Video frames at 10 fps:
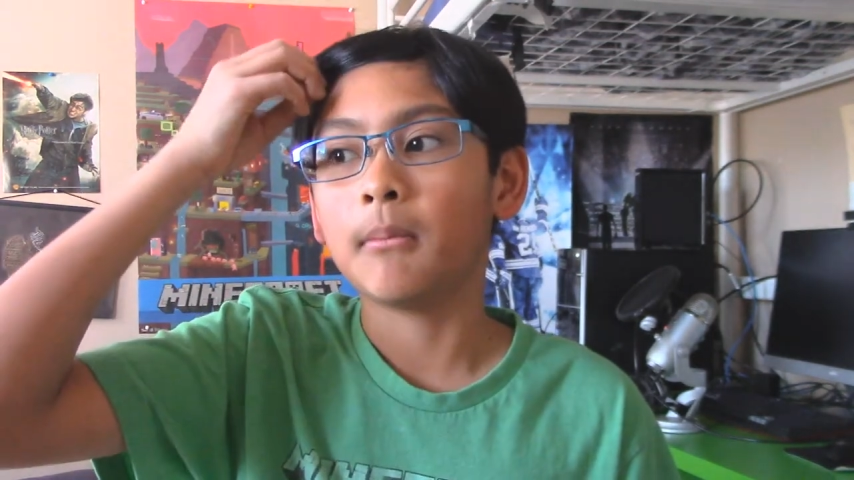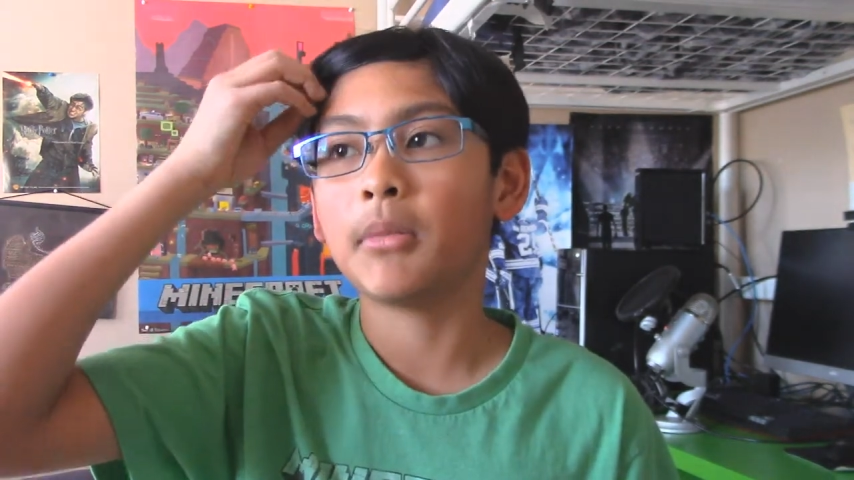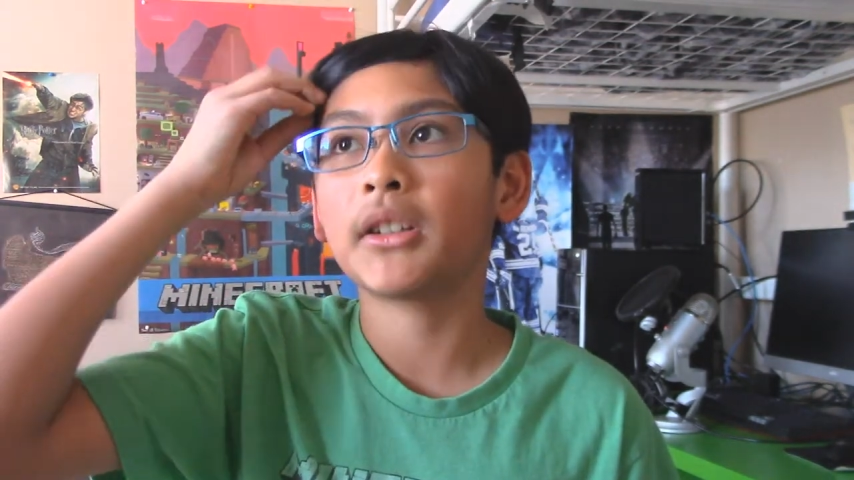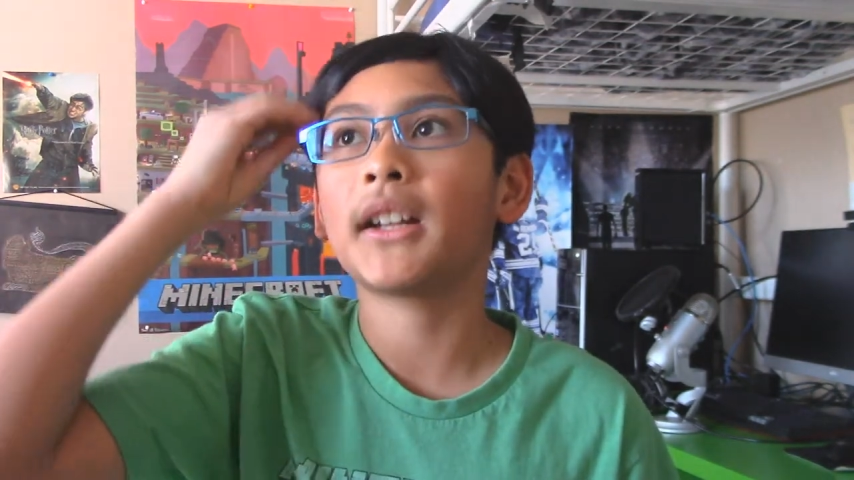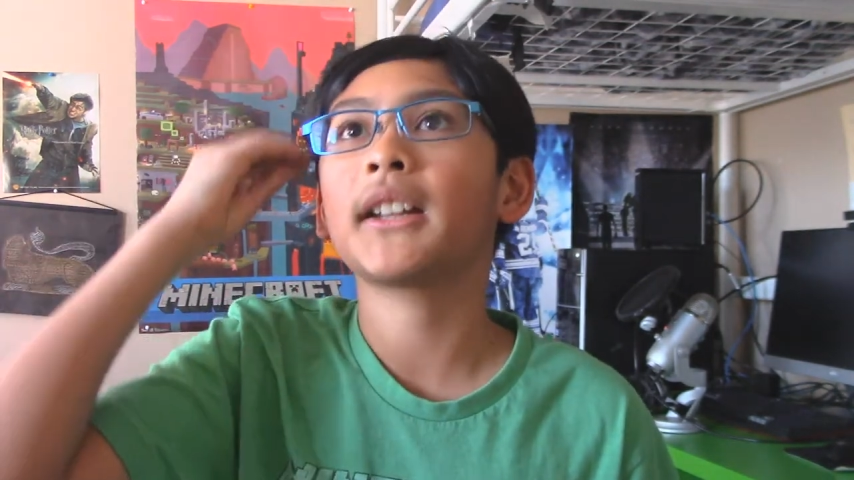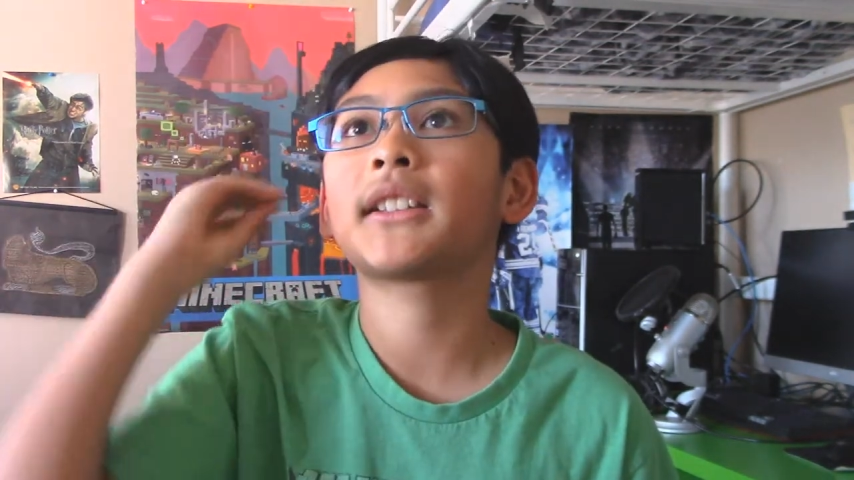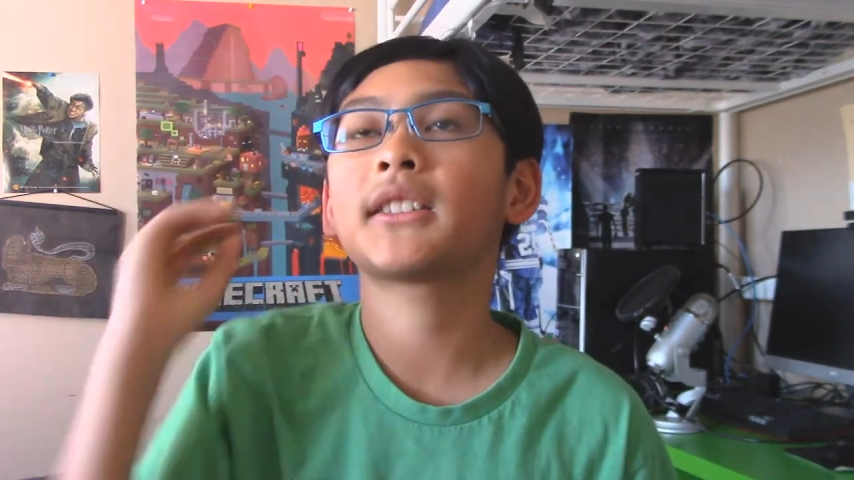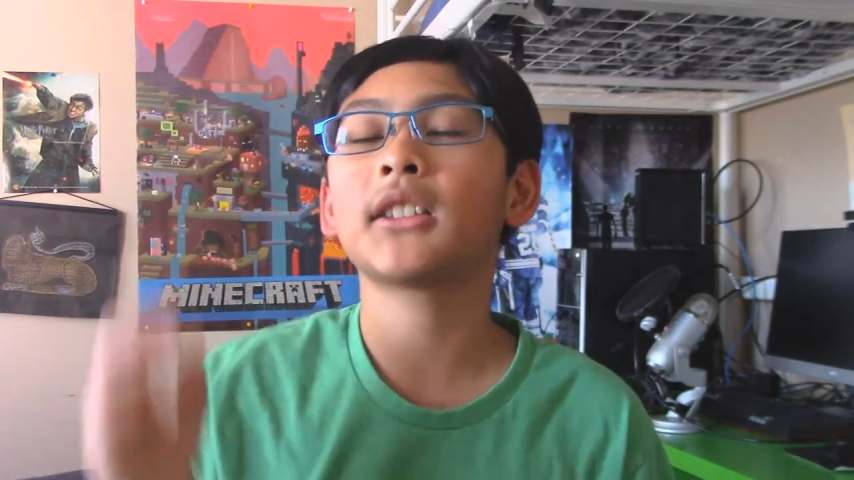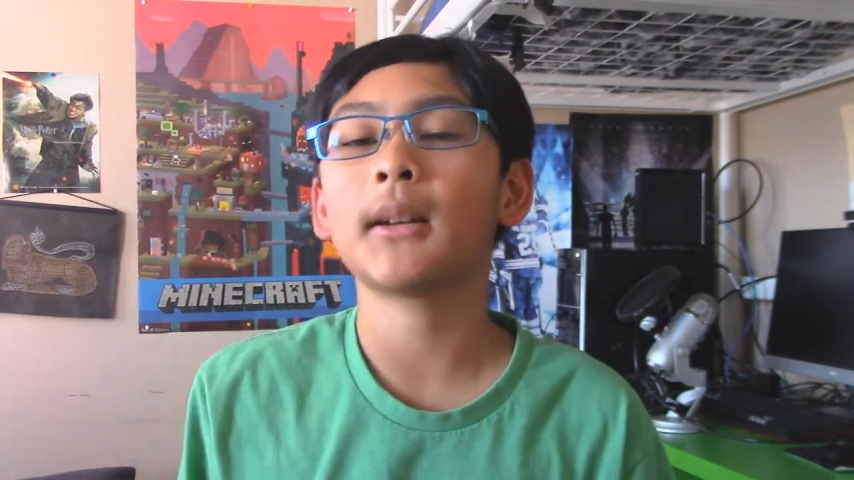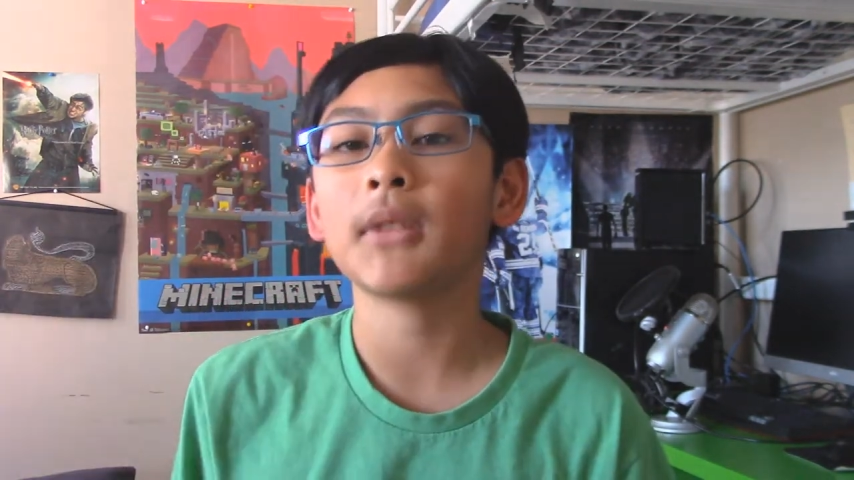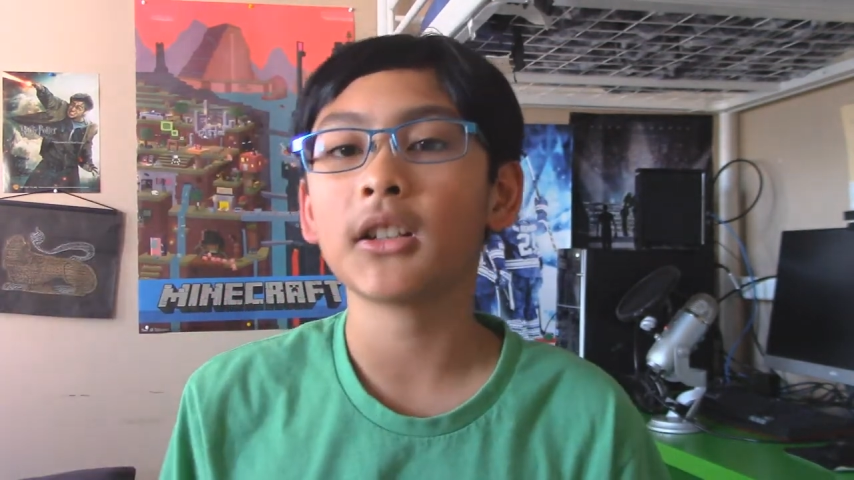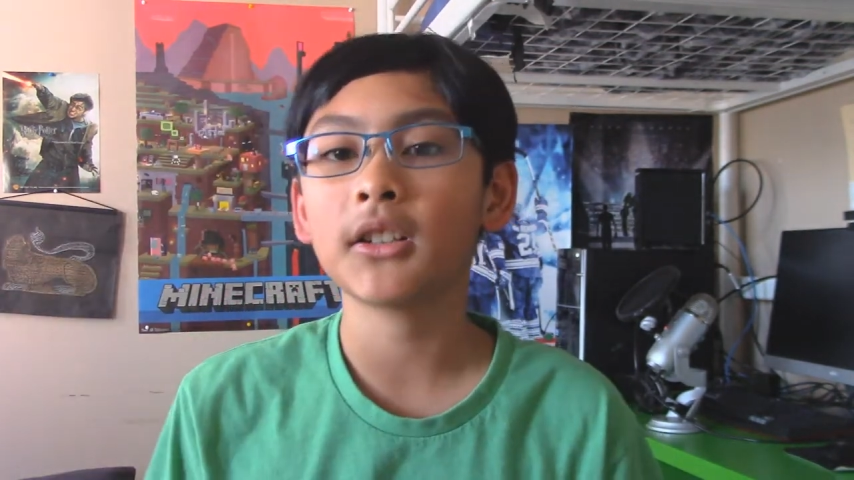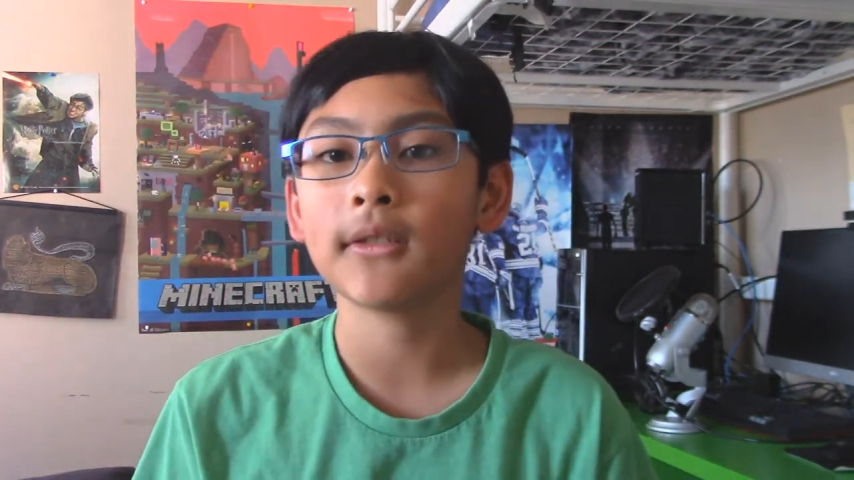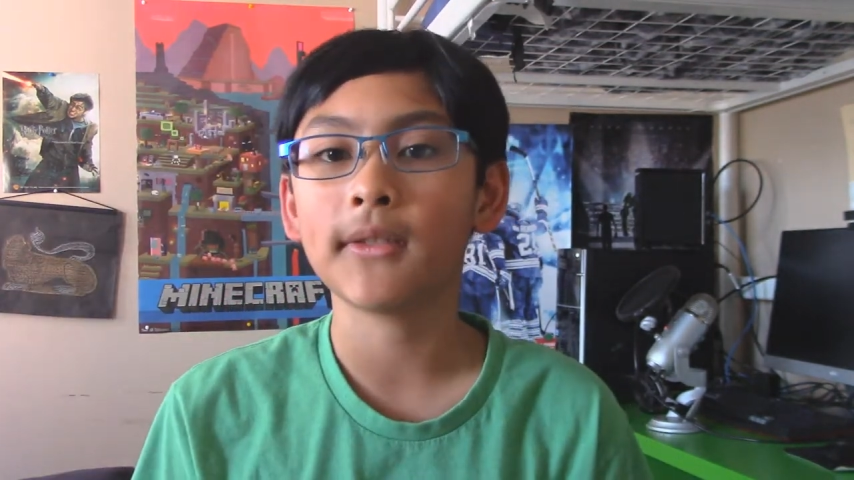But I, I'm not going to